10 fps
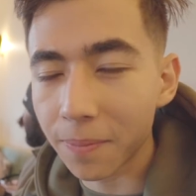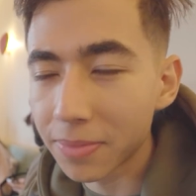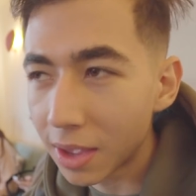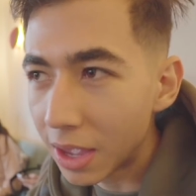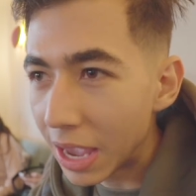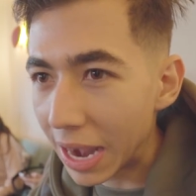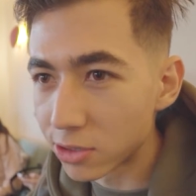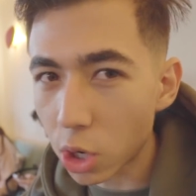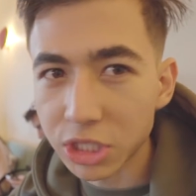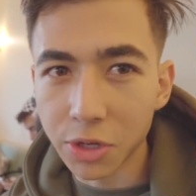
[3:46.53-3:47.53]
And I
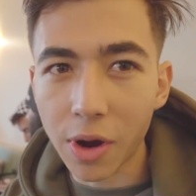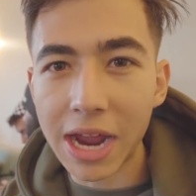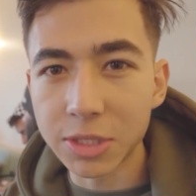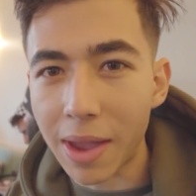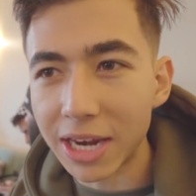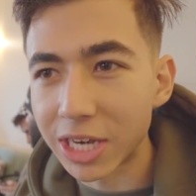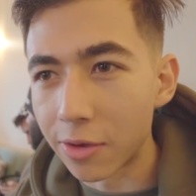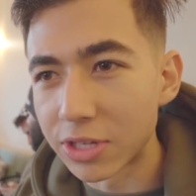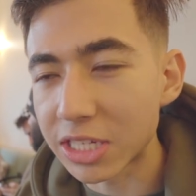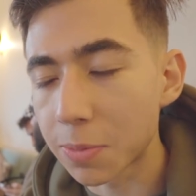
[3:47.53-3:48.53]
was watching the Rise match, and I
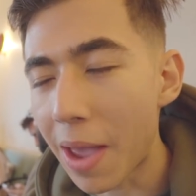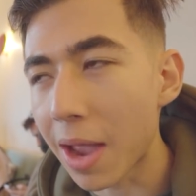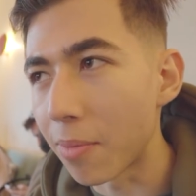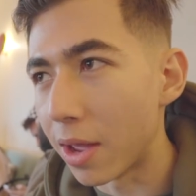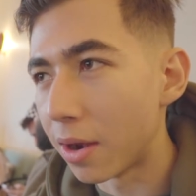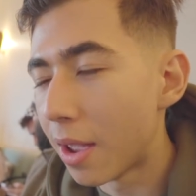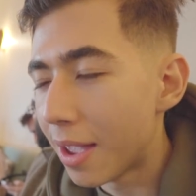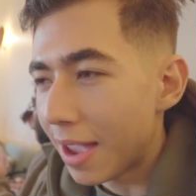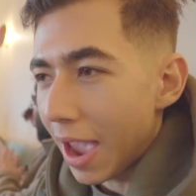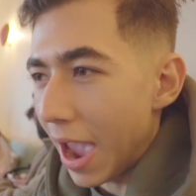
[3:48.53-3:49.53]
was next to Pac-Man.
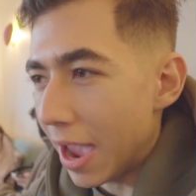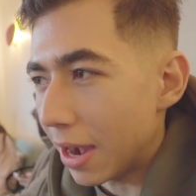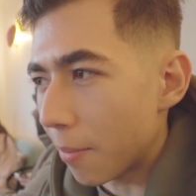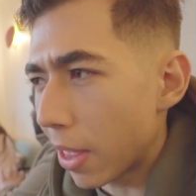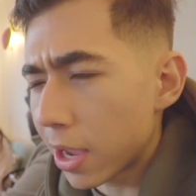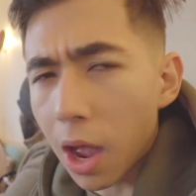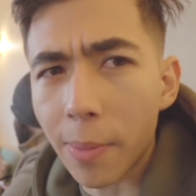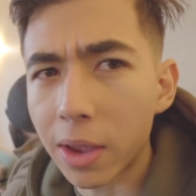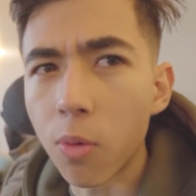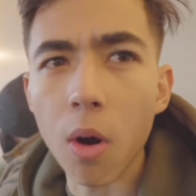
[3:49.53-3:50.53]
And I'm like, I'm
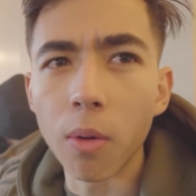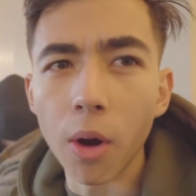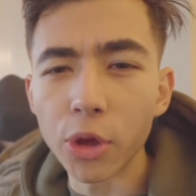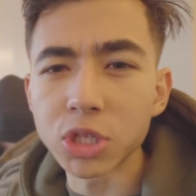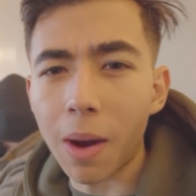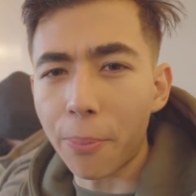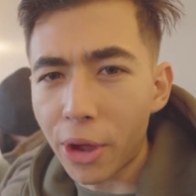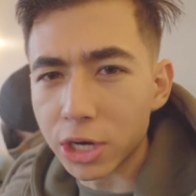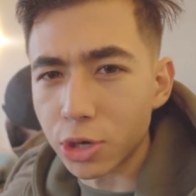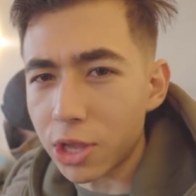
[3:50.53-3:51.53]
like, whoa, whoa, whoa, those are my
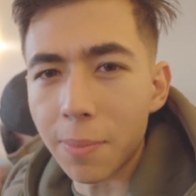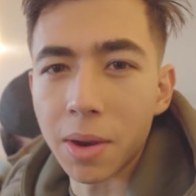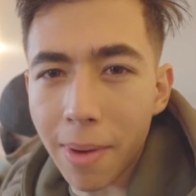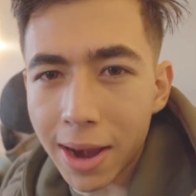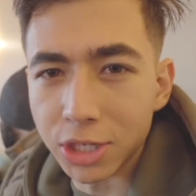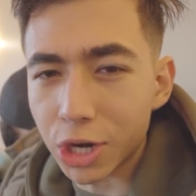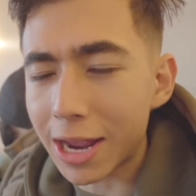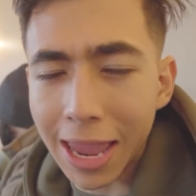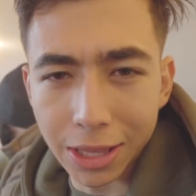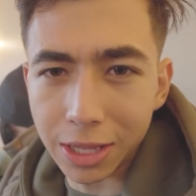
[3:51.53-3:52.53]
players right there. I'm their manager. I
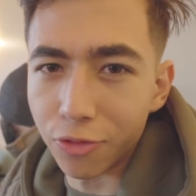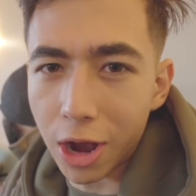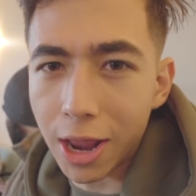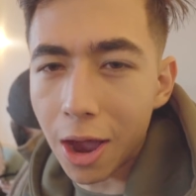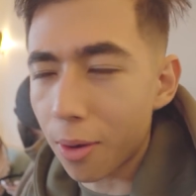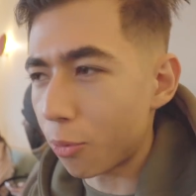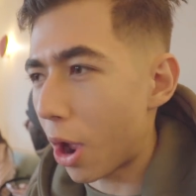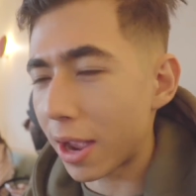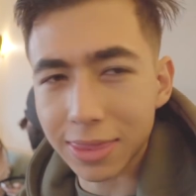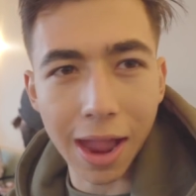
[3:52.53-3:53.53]
can't leave right now. I'm,
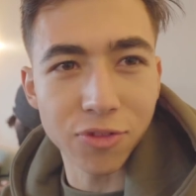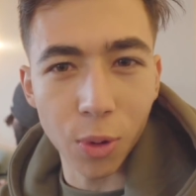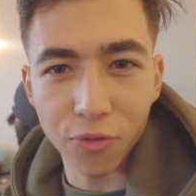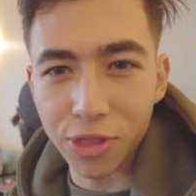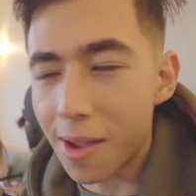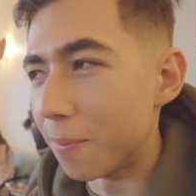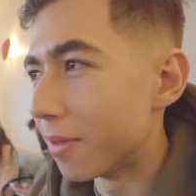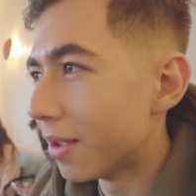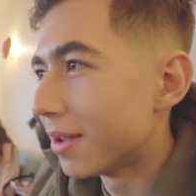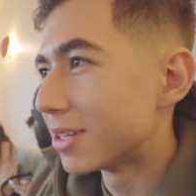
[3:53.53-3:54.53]
I have to wait for them.
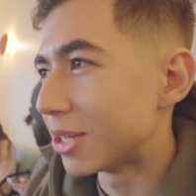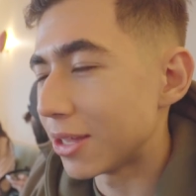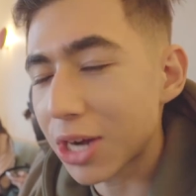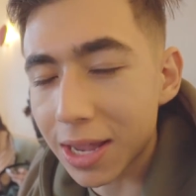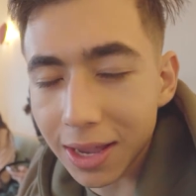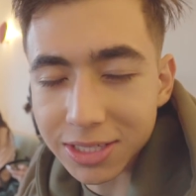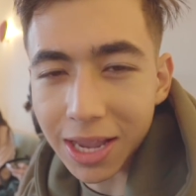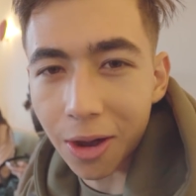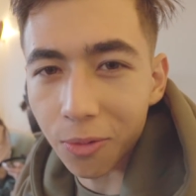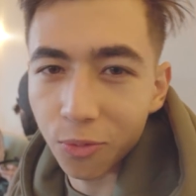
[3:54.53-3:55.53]
So they try to kick us
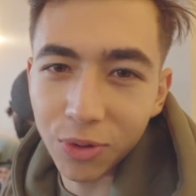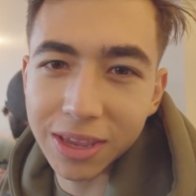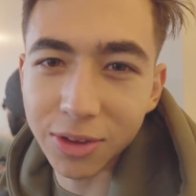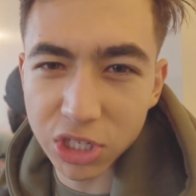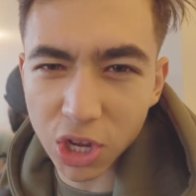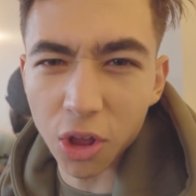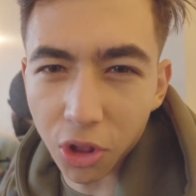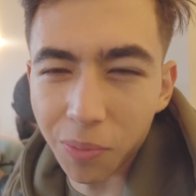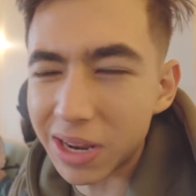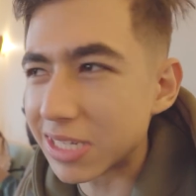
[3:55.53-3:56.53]
out. We stalled a
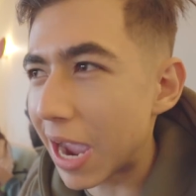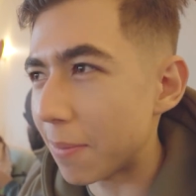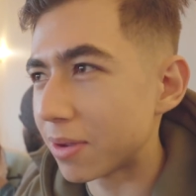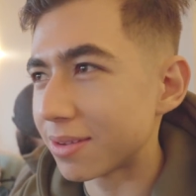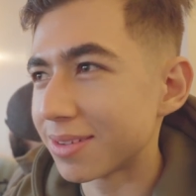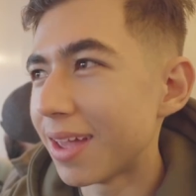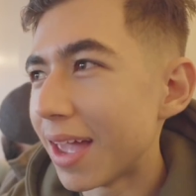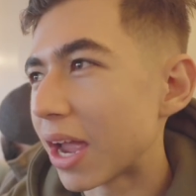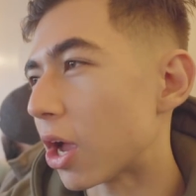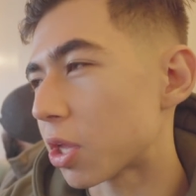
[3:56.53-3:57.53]
little bit of time,
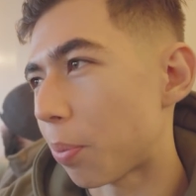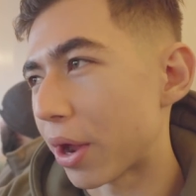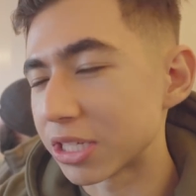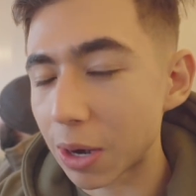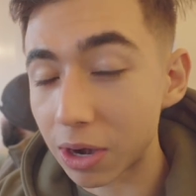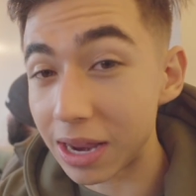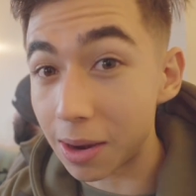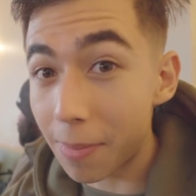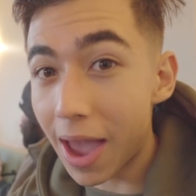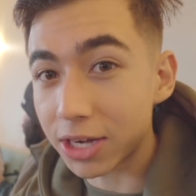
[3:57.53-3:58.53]
got the players that were in
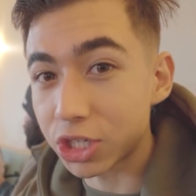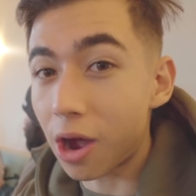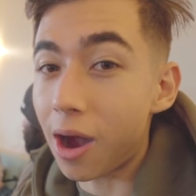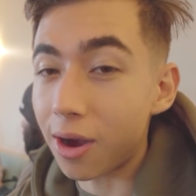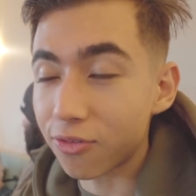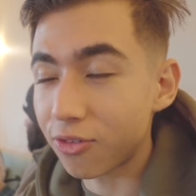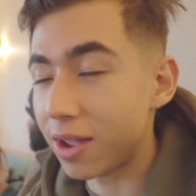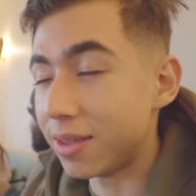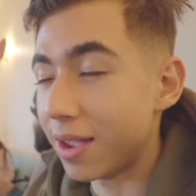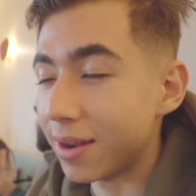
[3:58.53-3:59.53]
a match off,
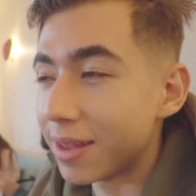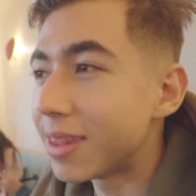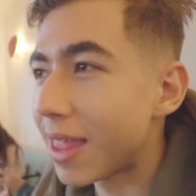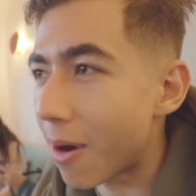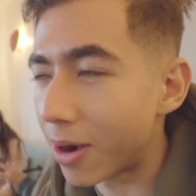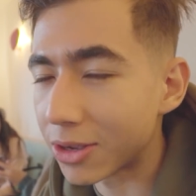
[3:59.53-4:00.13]
and then now we're